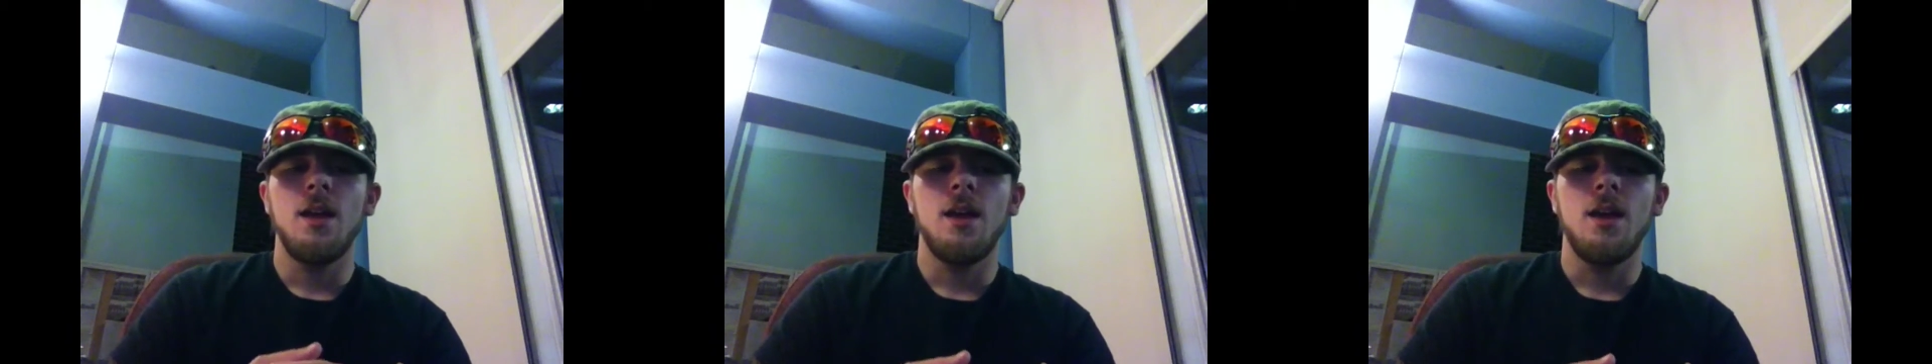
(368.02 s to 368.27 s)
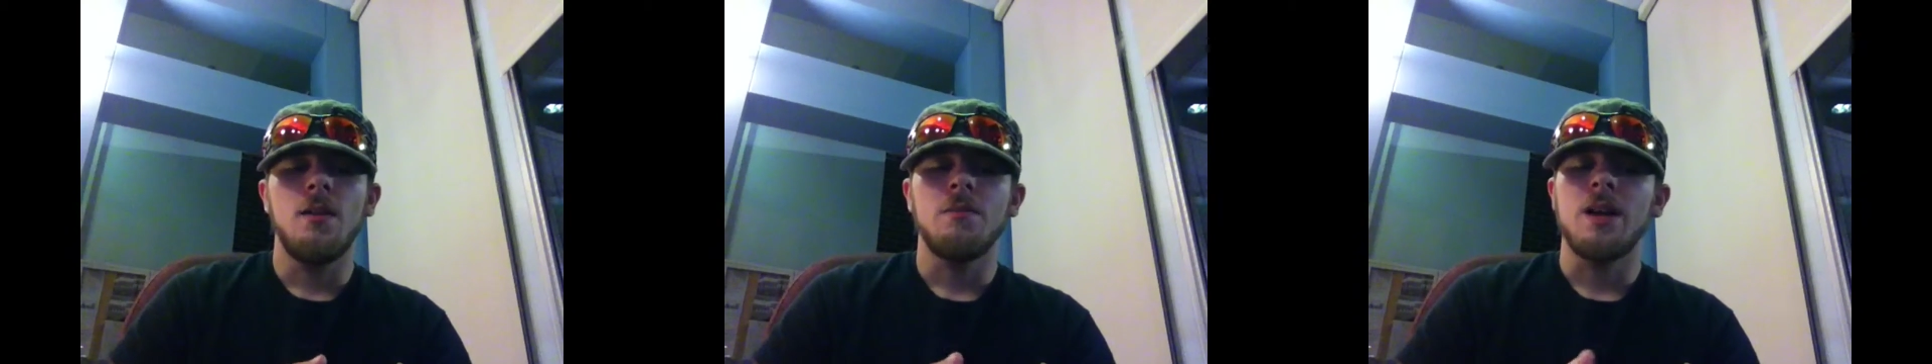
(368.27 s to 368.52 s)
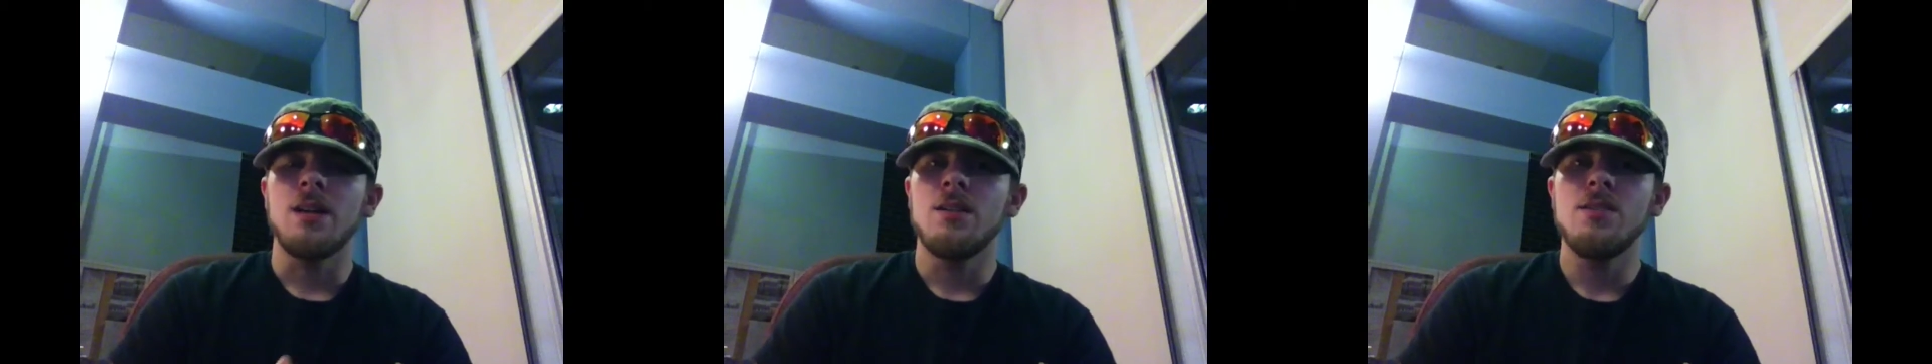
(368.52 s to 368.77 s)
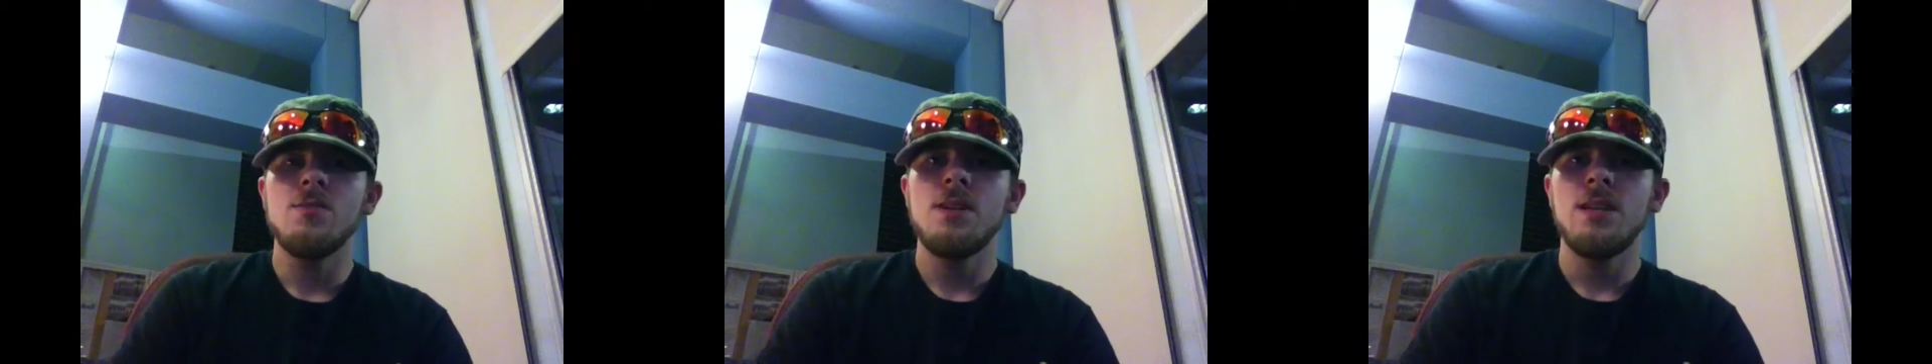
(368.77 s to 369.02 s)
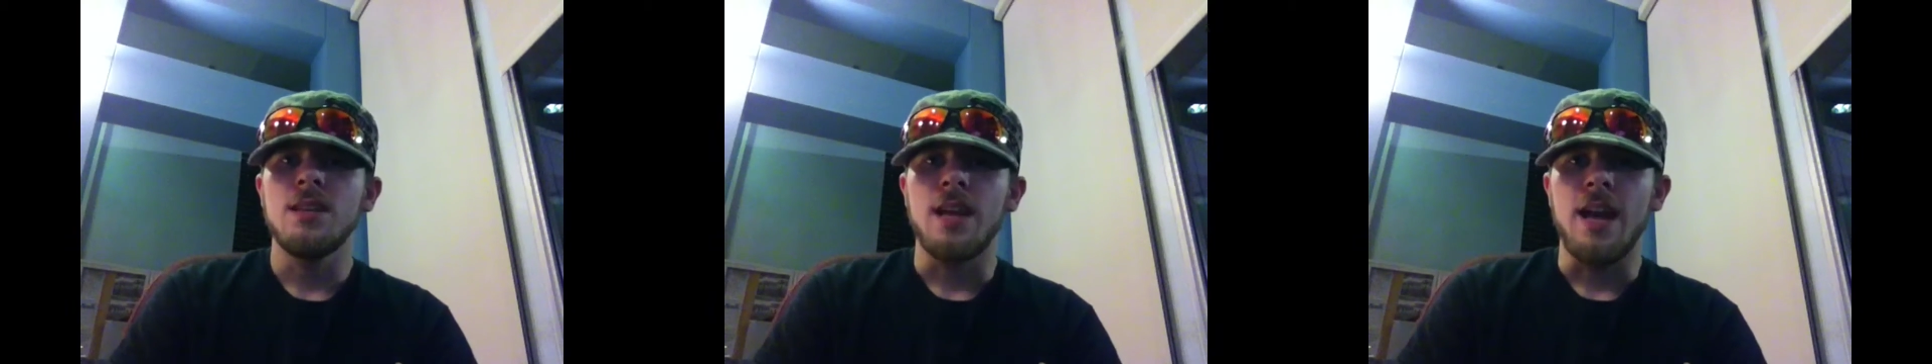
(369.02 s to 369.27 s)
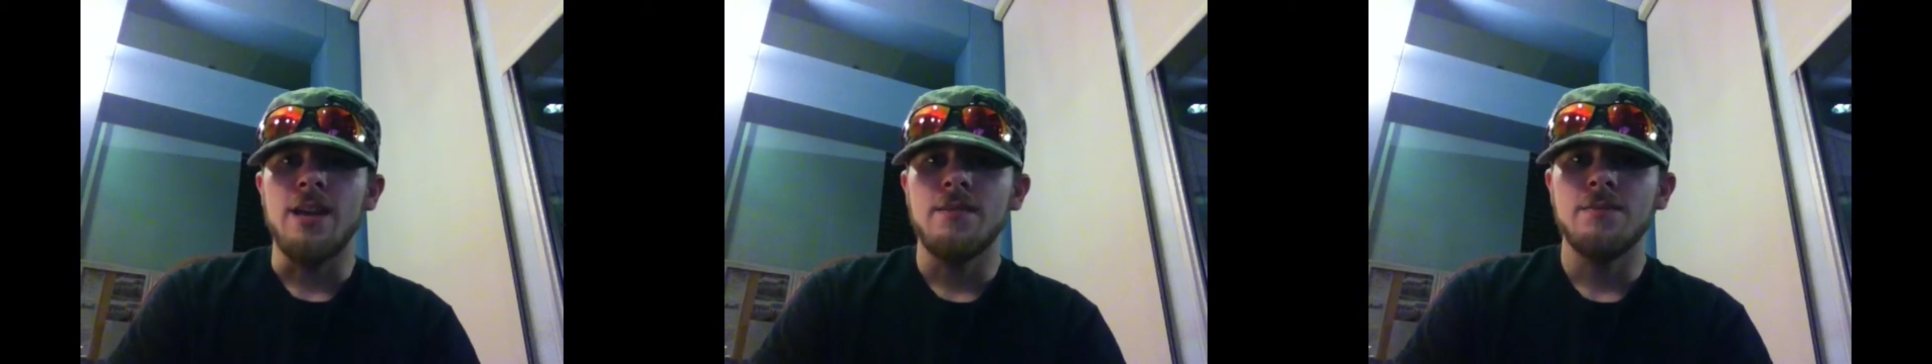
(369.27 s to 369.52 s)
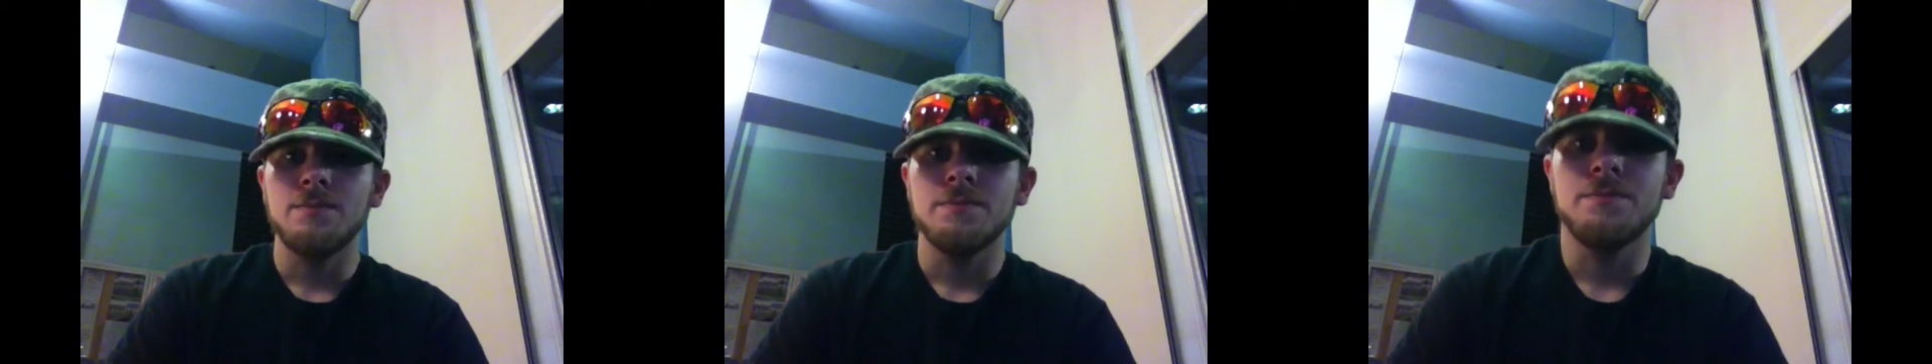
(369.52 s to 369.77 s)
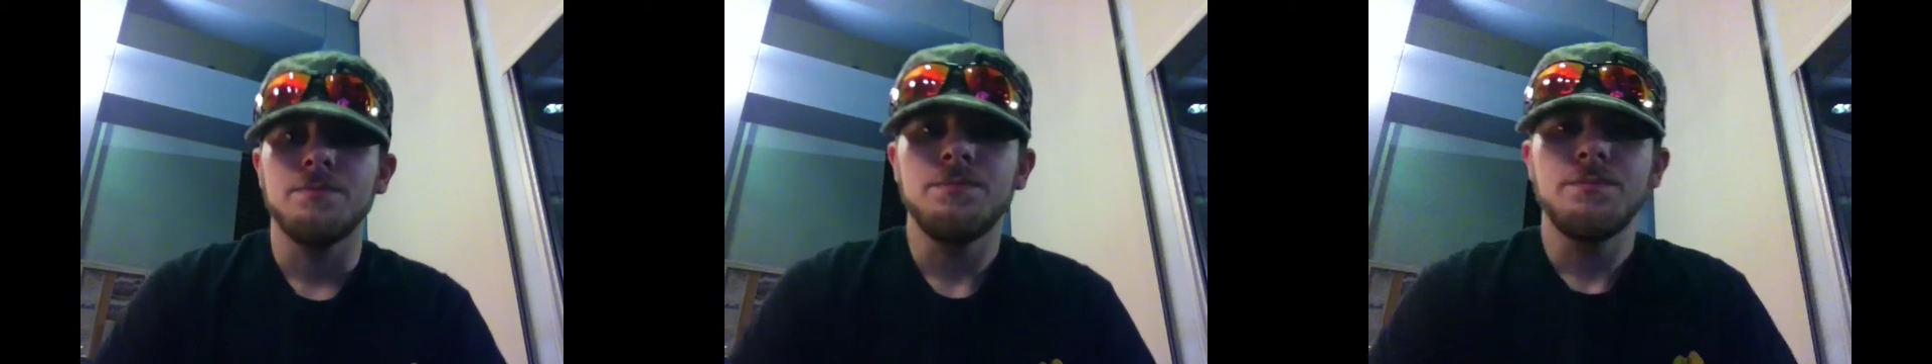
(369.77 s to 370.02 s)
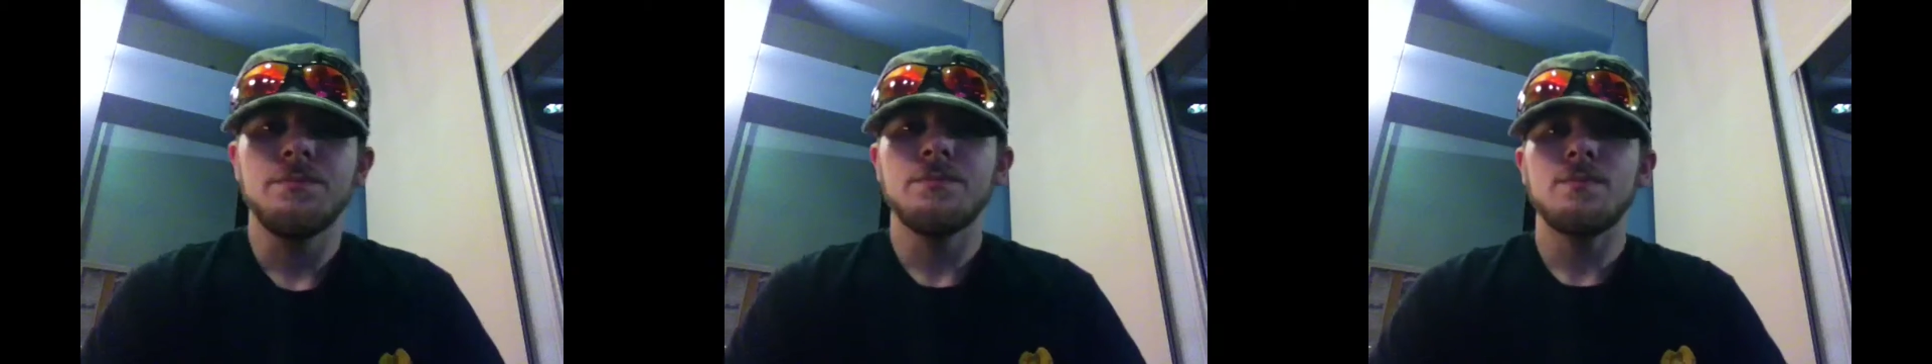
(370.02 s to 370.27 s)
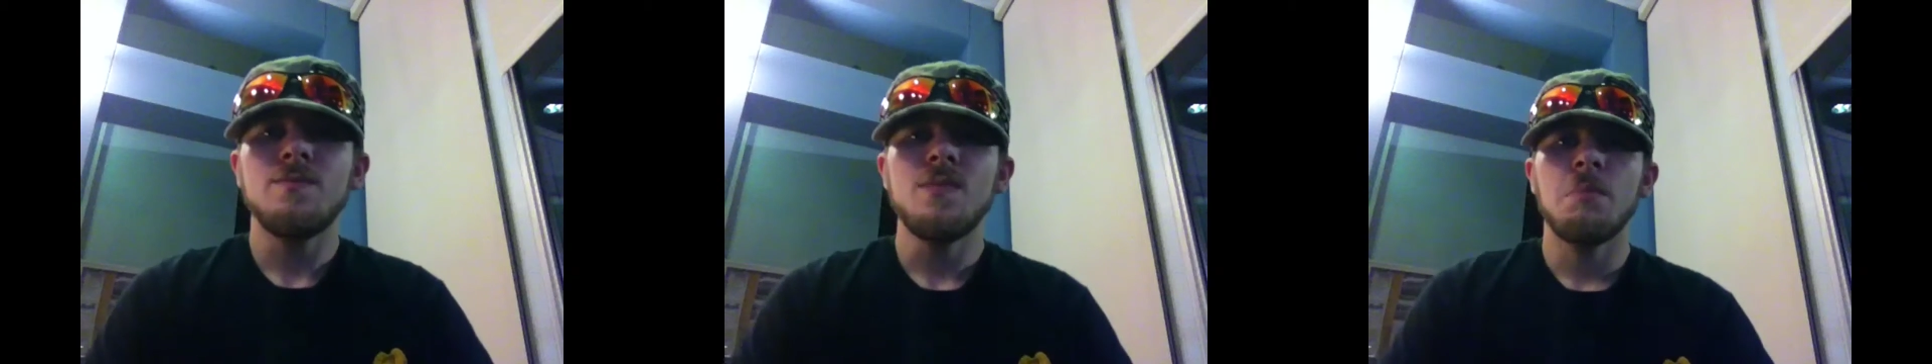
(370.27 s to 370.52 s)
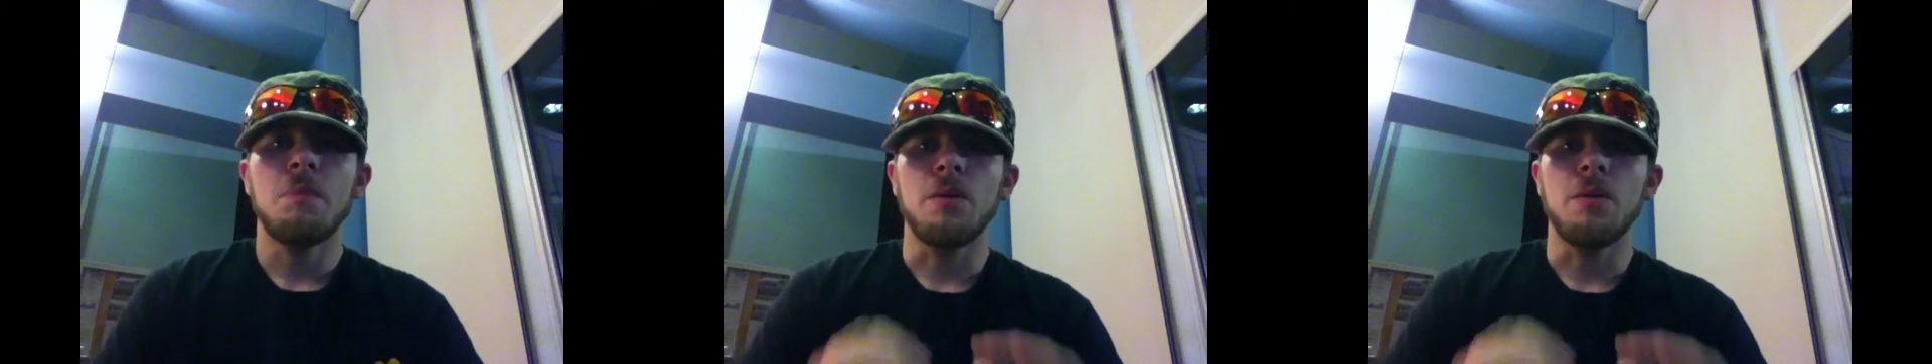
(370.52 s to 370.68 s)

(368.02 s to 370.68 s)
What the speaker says: And by doing that, by